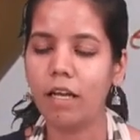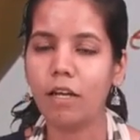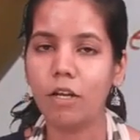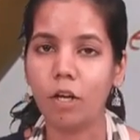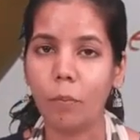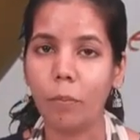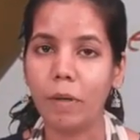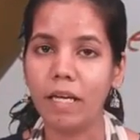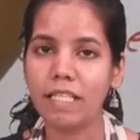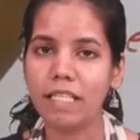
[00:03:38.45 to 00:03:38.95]

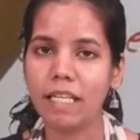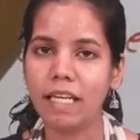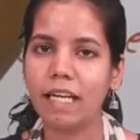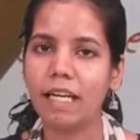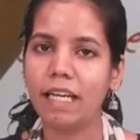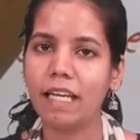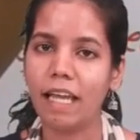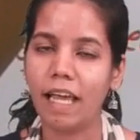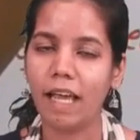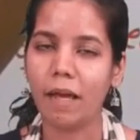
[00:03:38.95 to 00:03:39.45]
Now
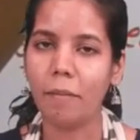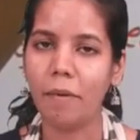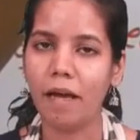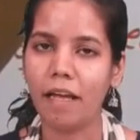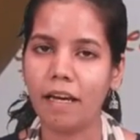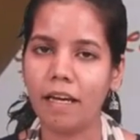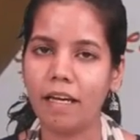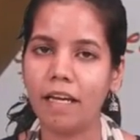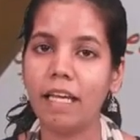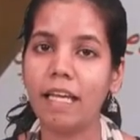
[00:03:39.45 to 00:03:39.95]
basically
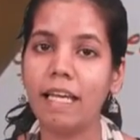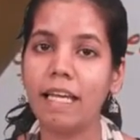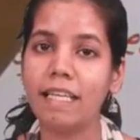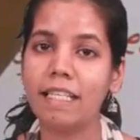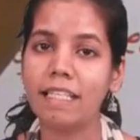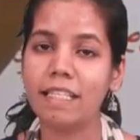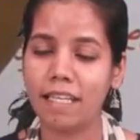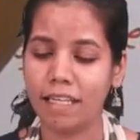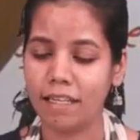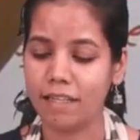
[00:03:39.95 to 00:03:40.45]
mRNA
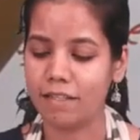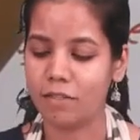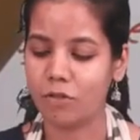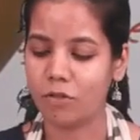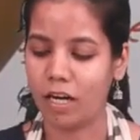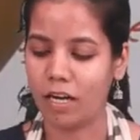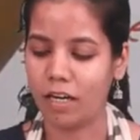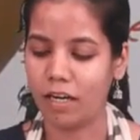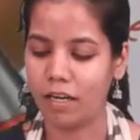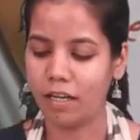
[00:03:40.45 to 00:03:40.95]
is
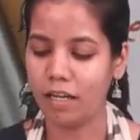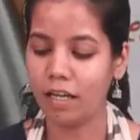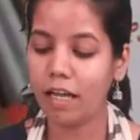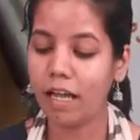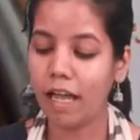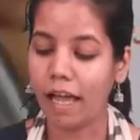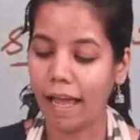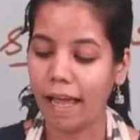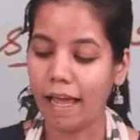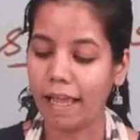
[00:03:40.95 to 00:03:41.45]
single-stranded
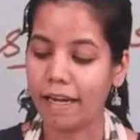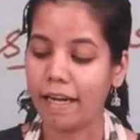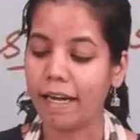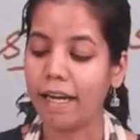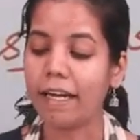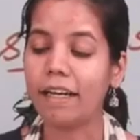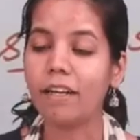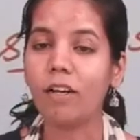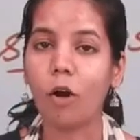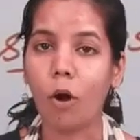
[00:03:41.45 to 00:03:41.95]
and
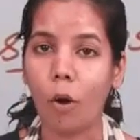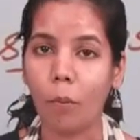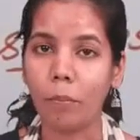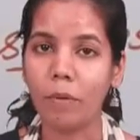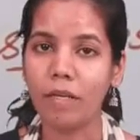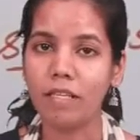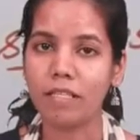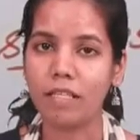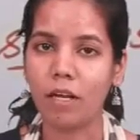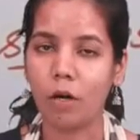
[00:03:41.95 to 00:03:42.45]
it
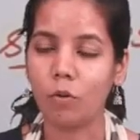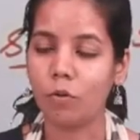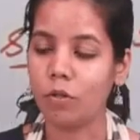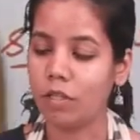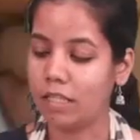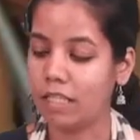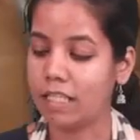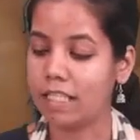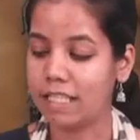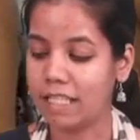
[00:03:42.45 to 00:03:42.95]
copies
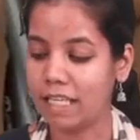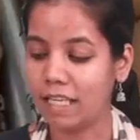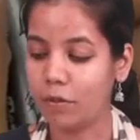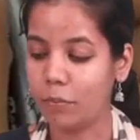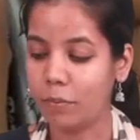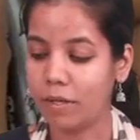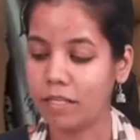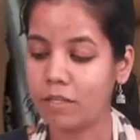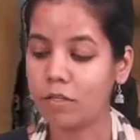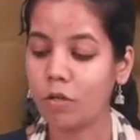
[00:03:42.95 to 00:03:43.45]
down the
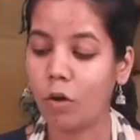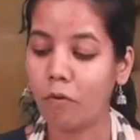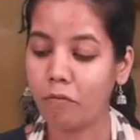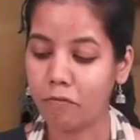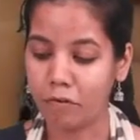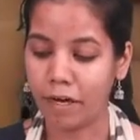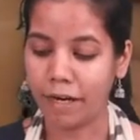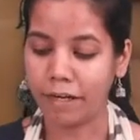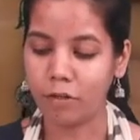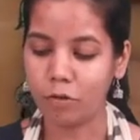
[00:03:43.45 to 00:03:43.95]
sequence of
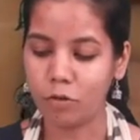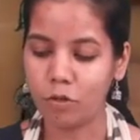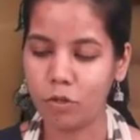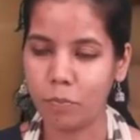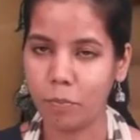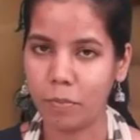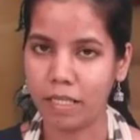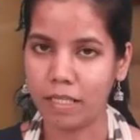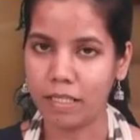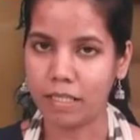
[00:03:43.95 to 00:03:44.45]

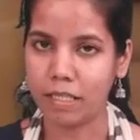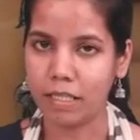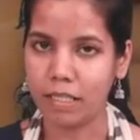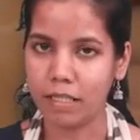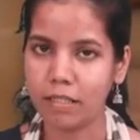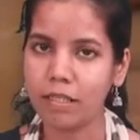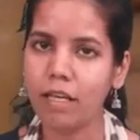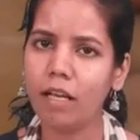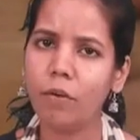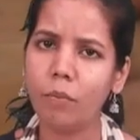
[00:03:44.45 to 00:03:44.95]
nitrogen
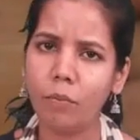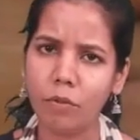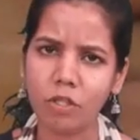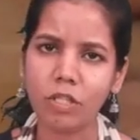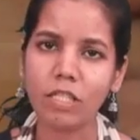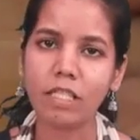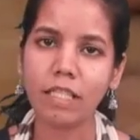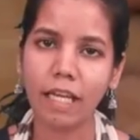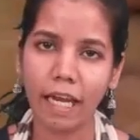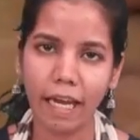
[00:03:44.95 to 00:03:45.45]
bases which
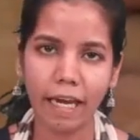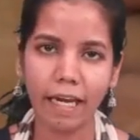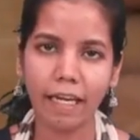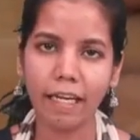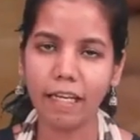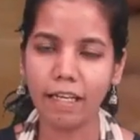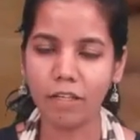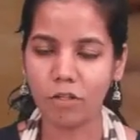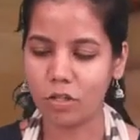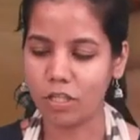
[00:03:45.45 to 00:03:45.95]
is
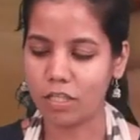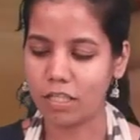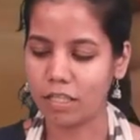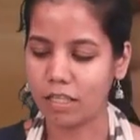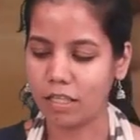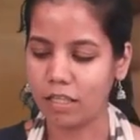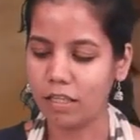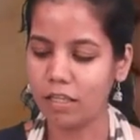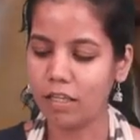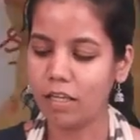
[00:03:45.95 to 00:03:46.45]

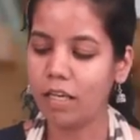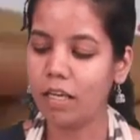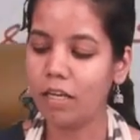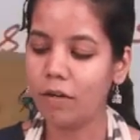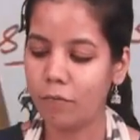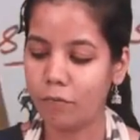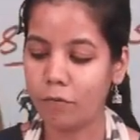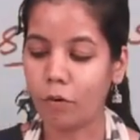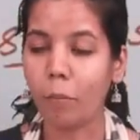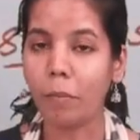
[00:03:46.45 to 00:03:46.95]
ATGC
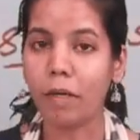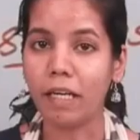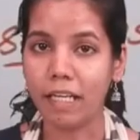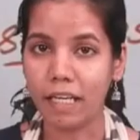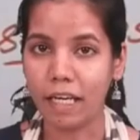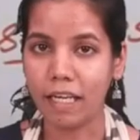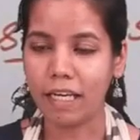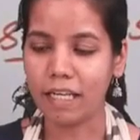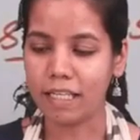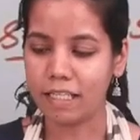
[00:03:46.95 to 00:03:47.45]
from
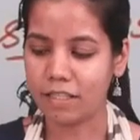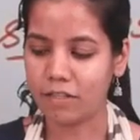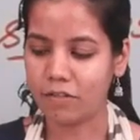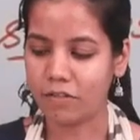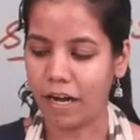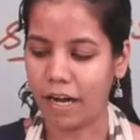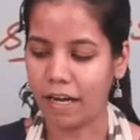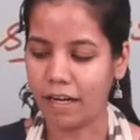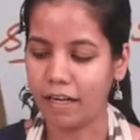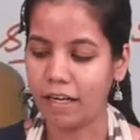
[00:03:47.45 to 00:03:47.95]
DNA
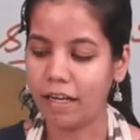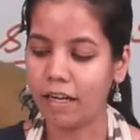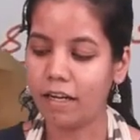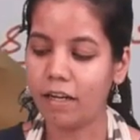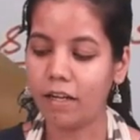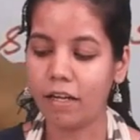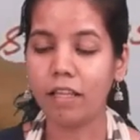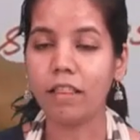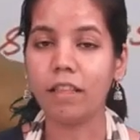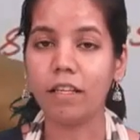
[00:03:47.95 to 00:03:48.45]
strand
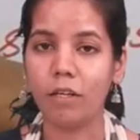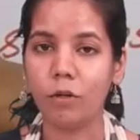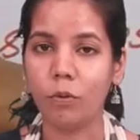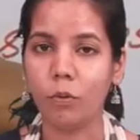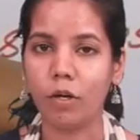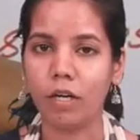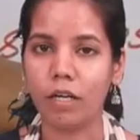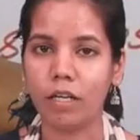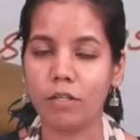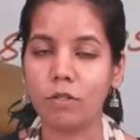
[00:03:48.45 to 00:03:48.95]
in the
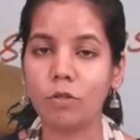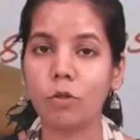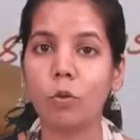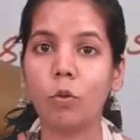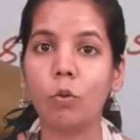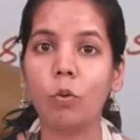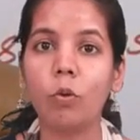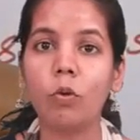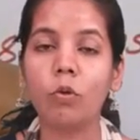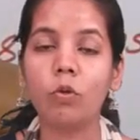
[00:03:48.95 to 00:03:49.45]
nucleus.
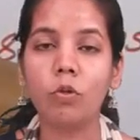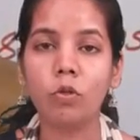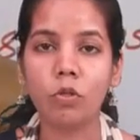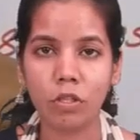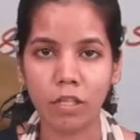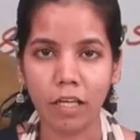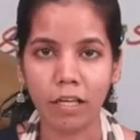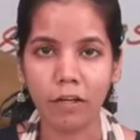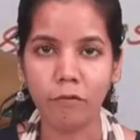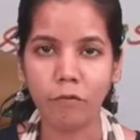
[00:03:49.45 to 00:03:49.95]
So
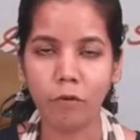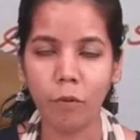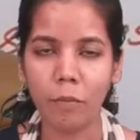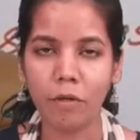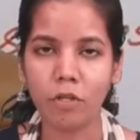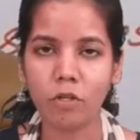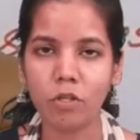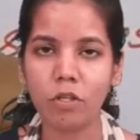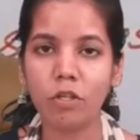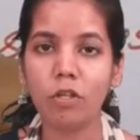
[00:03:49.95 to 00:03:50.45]
the
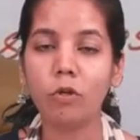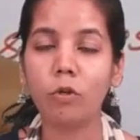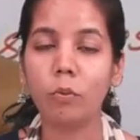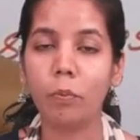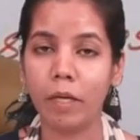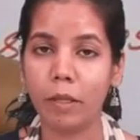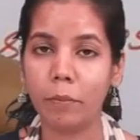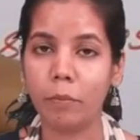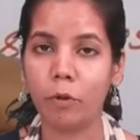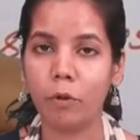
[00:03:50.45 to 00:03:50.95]
information to
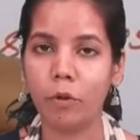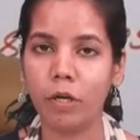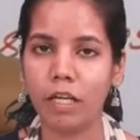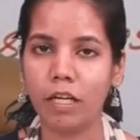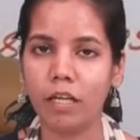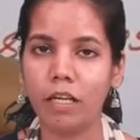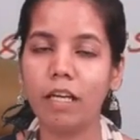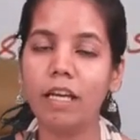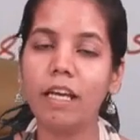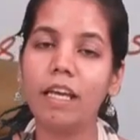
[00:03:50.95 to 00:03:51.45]
make
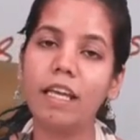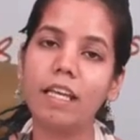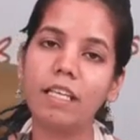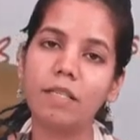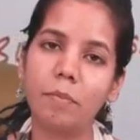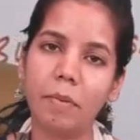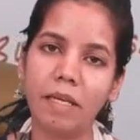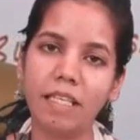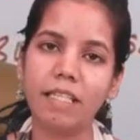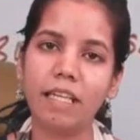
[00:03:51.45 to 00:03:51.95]
protein
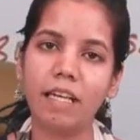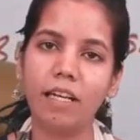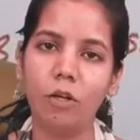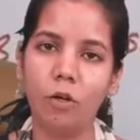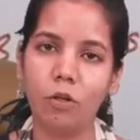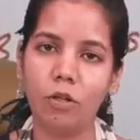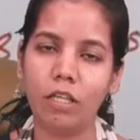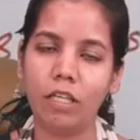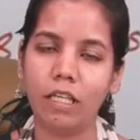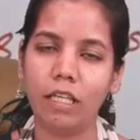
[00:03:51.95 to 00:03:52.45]
is basically
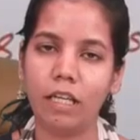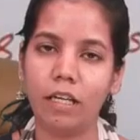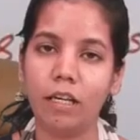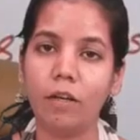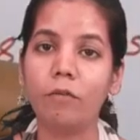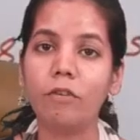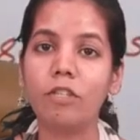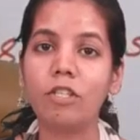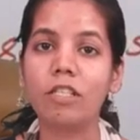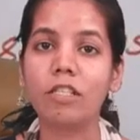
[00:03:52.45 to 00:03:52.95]
on the
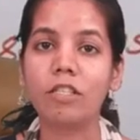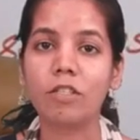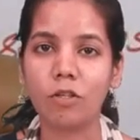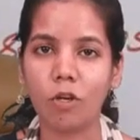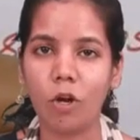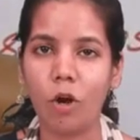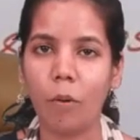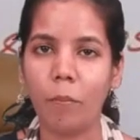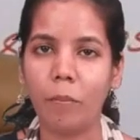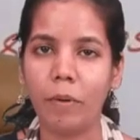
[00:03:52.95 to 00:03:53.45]
DNA which is
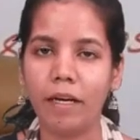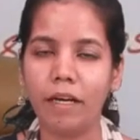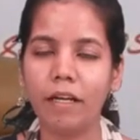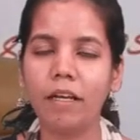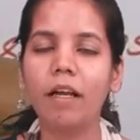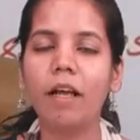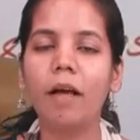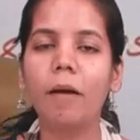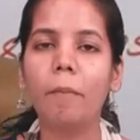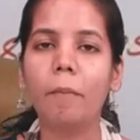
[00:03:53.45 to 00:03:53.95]
copied
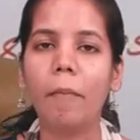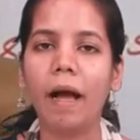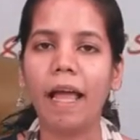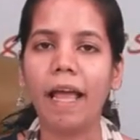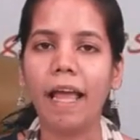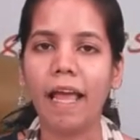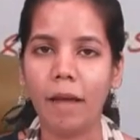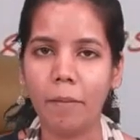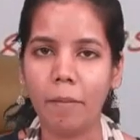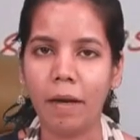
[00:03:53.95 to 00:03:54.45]
by
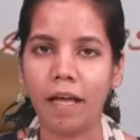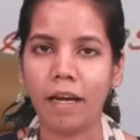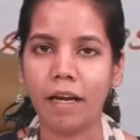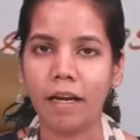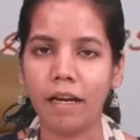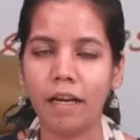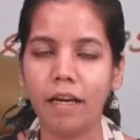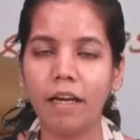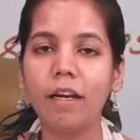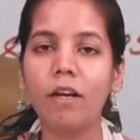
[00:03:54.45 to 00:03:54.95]

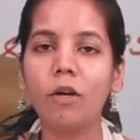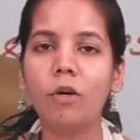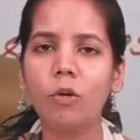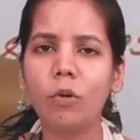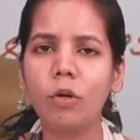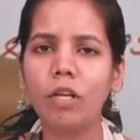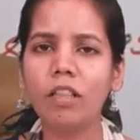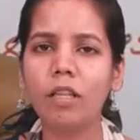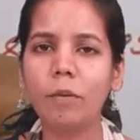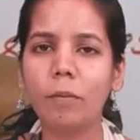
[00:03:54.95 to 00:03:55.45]
mRNA
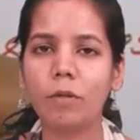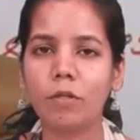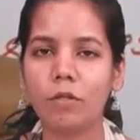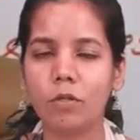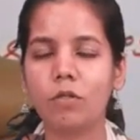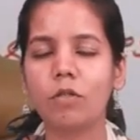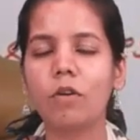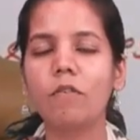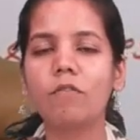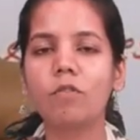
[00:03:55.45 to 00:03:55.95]
during the
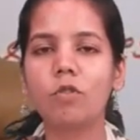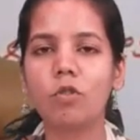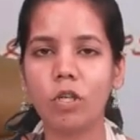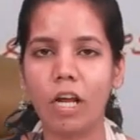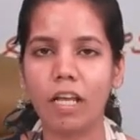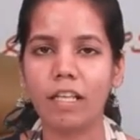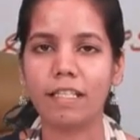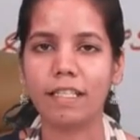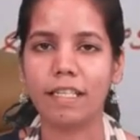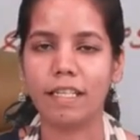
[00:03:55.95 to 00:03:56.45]
process of
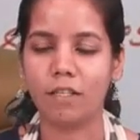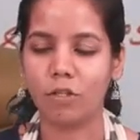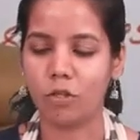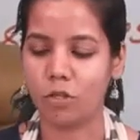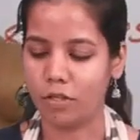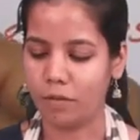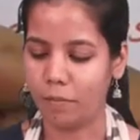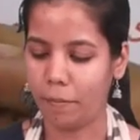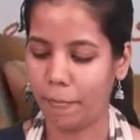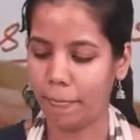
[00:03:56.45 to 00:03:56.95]

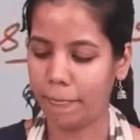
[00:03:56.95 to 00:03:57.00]
translation.